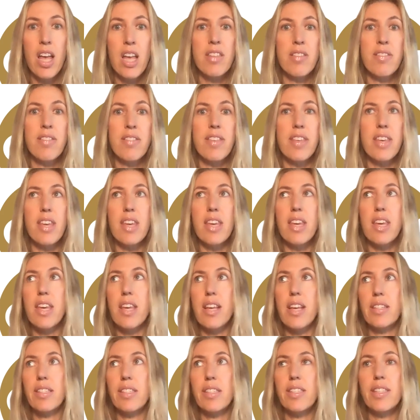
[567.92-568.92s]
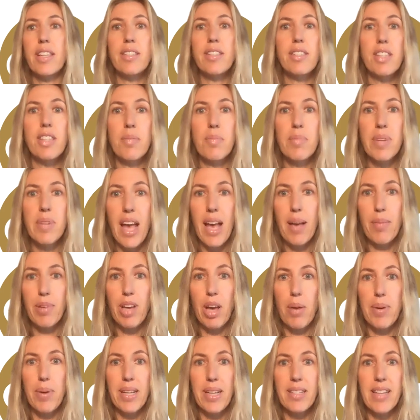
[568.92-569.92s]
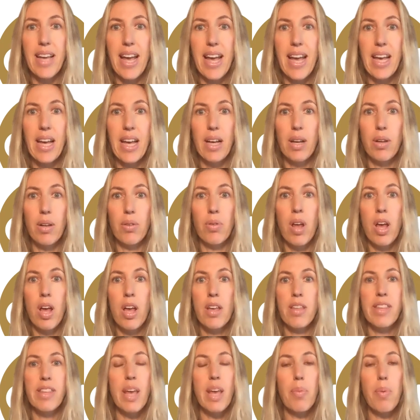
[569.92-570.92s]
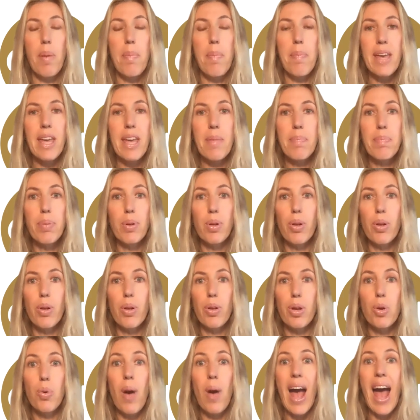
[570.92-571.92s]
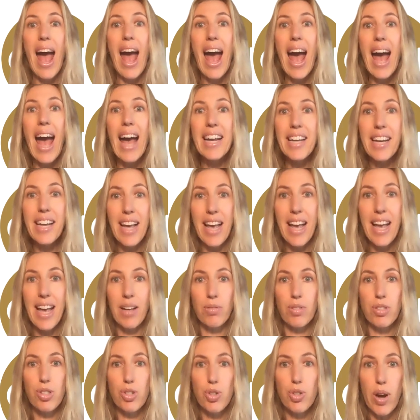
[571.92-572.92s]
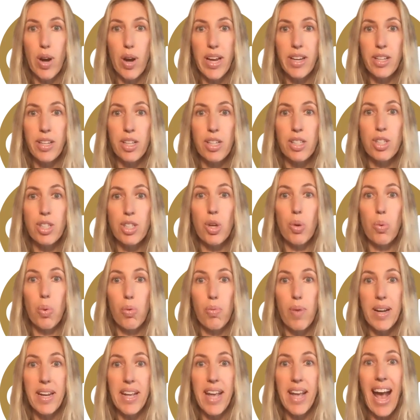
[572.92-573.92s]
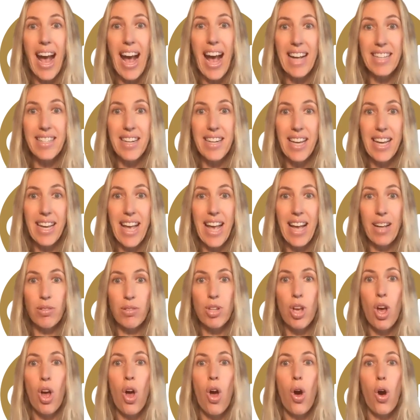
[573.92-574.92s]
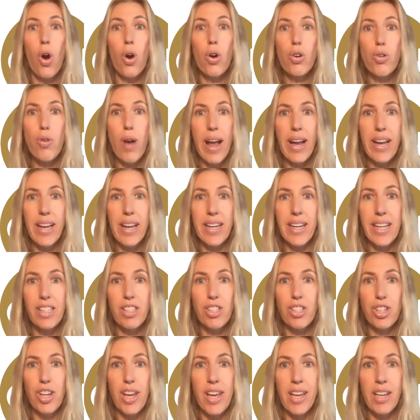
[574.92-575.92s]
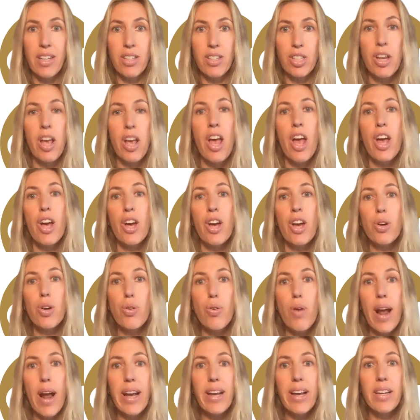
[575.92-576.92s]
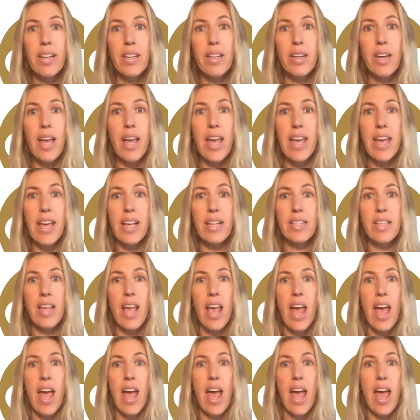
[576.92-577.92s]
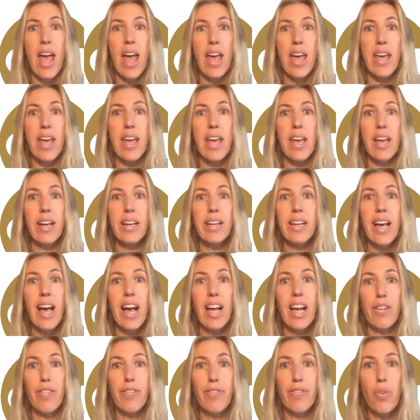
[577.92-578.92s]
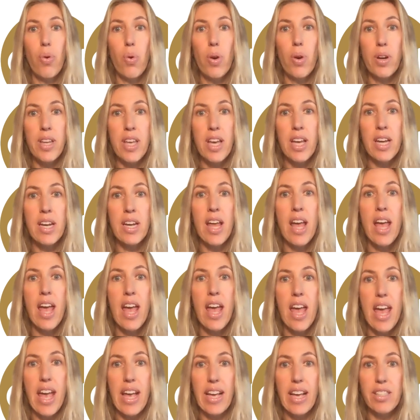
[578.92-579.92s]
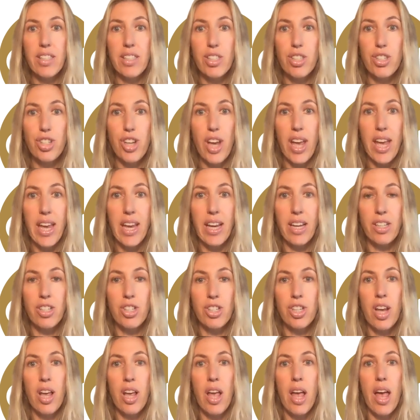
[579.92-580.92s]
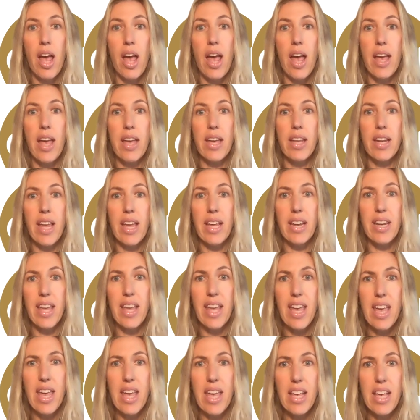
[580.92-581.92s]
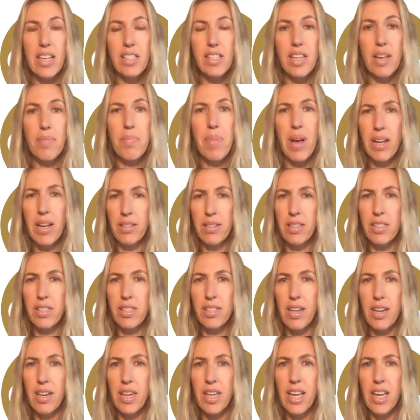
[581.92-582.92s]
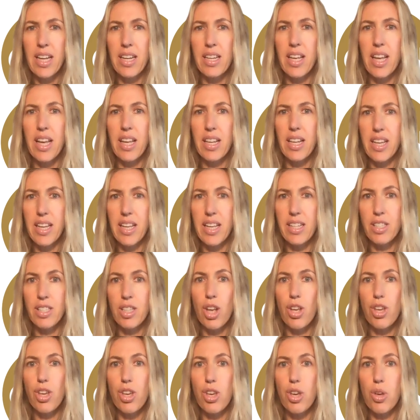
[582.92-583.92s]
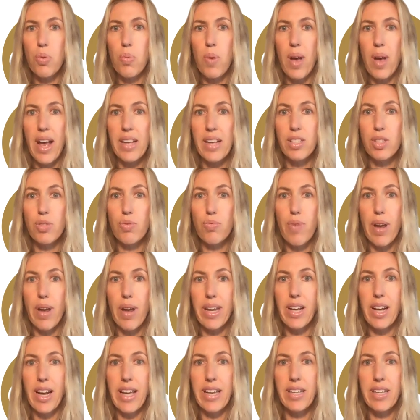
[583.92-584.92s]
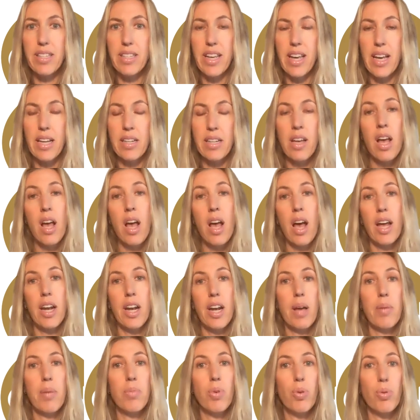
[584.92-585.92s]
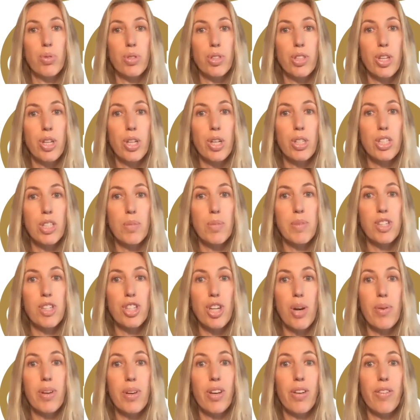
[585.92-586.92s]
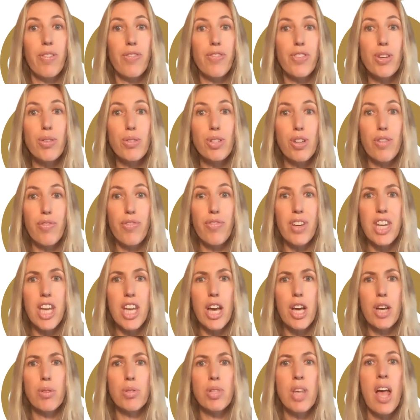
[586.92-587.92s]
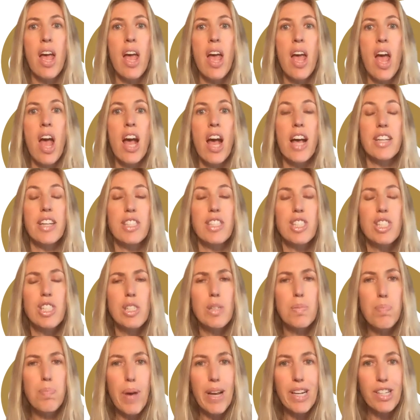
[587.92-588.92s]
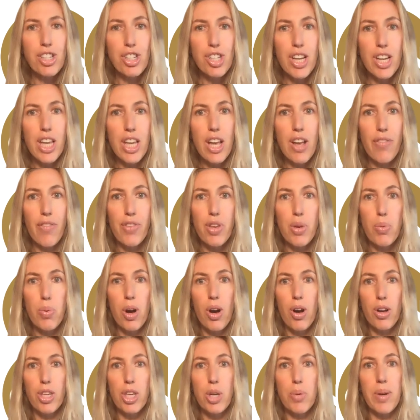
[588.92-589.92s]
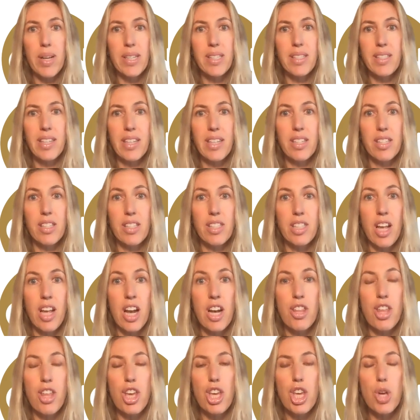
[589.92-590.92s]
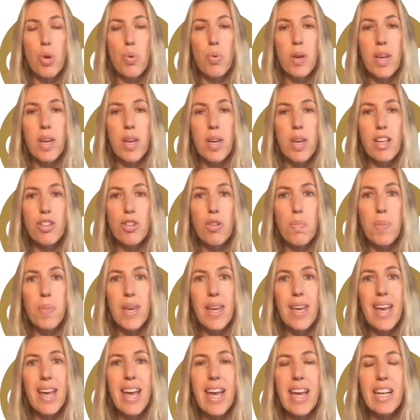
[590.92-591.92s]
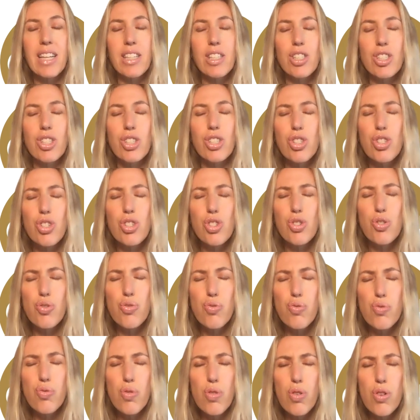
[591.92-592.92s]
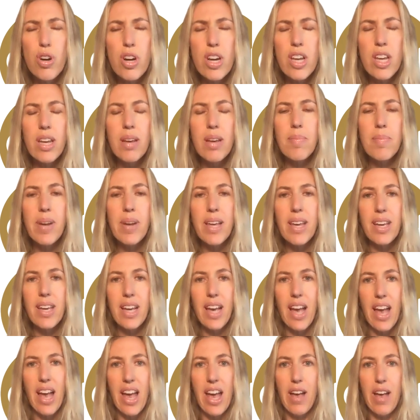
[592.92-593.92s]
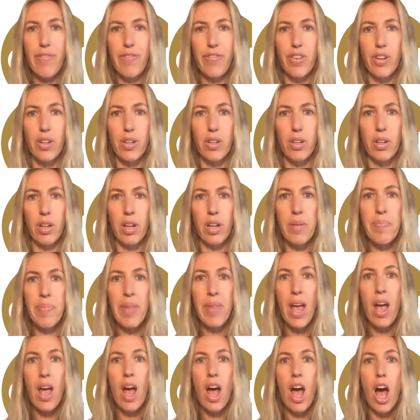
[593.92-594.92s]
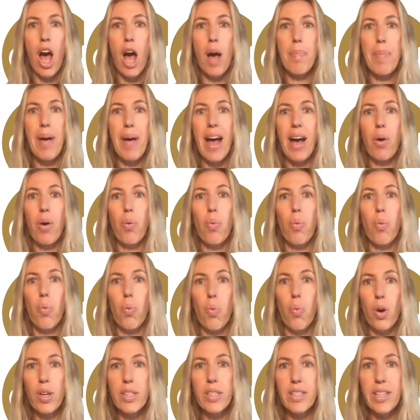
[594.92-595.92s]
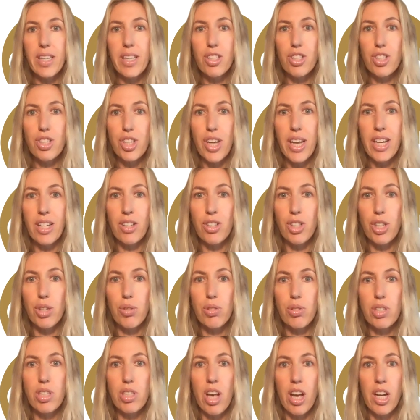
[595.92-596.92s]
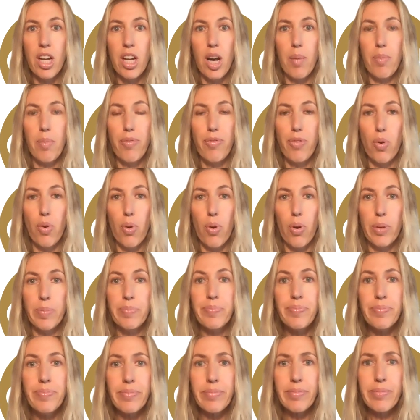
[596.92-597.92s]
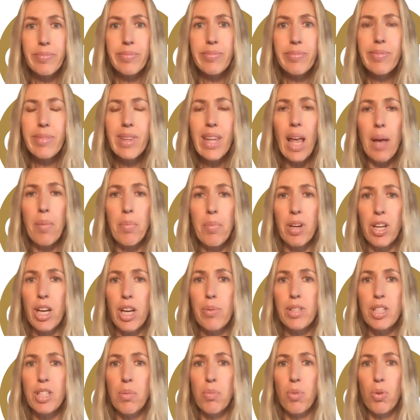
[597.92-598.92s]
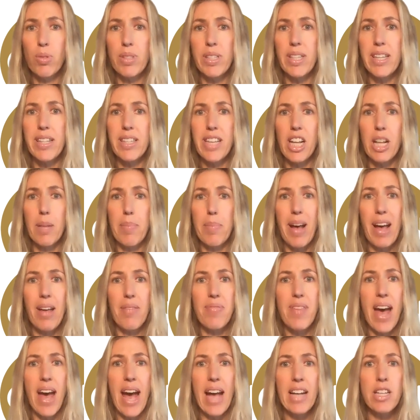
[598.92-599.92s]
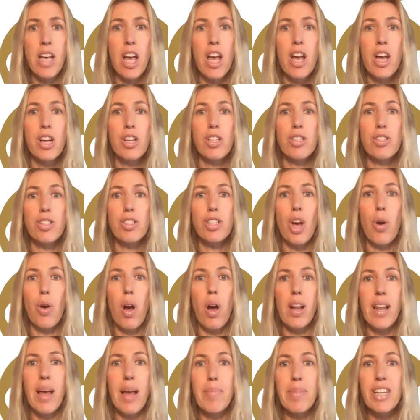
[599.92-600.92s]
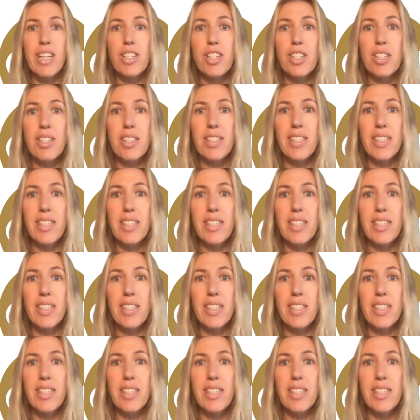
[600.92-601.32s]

The system kept going down. There were people who had accounts, traders who already had an account on Kraken Exchange. Kraken is a Californian exchange. It is, my understanding, it is US regulated. And I'm also going to be showing on future videos, especially if you are a US citizen, that you need to be extremely careful about what exchange you sign up for. I'm going to go into more detail about that. So let me just